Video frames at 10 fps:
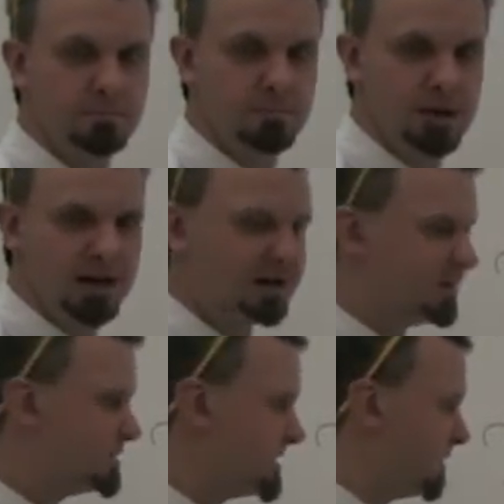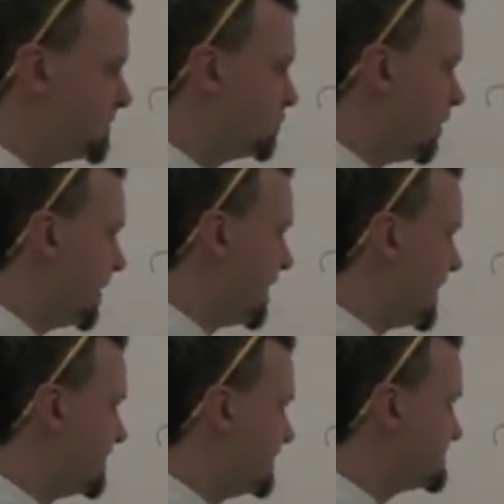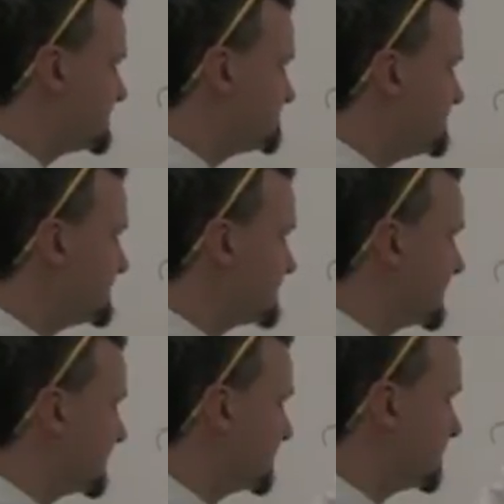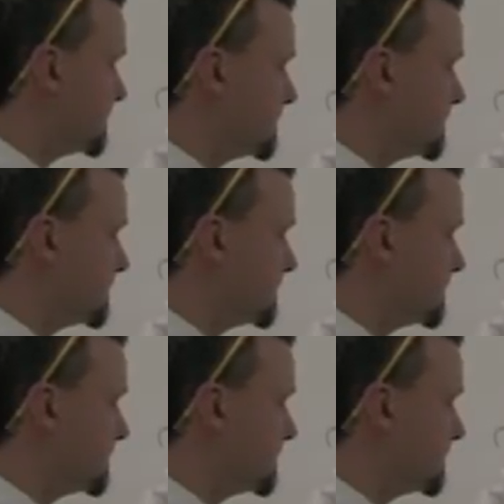Okay, can you tell me why this is missing